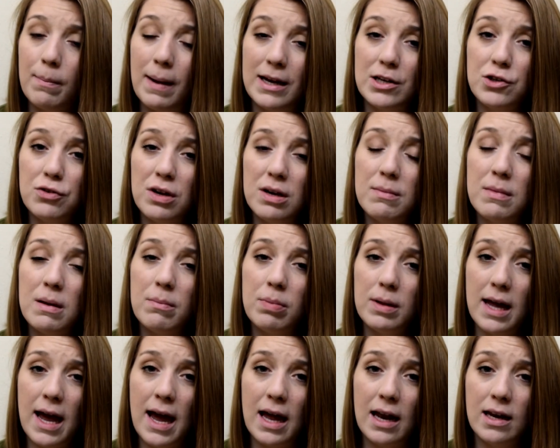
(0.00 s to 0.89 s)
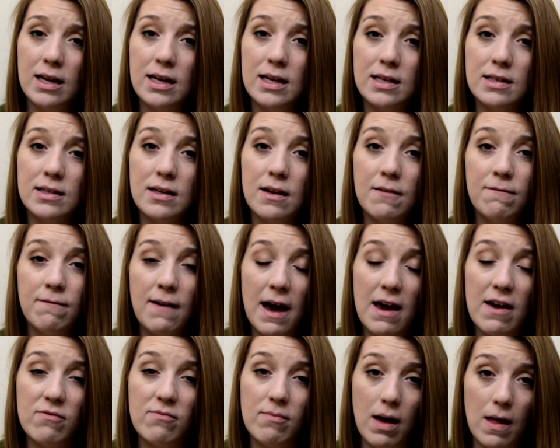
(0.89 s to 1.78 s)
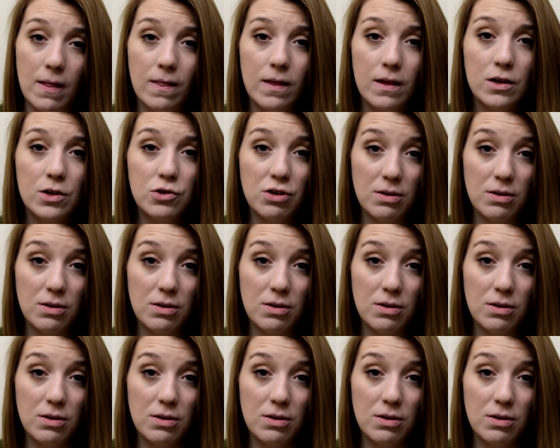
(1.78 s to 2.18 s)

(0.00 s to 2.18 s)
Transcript: treatment plan is a 5-month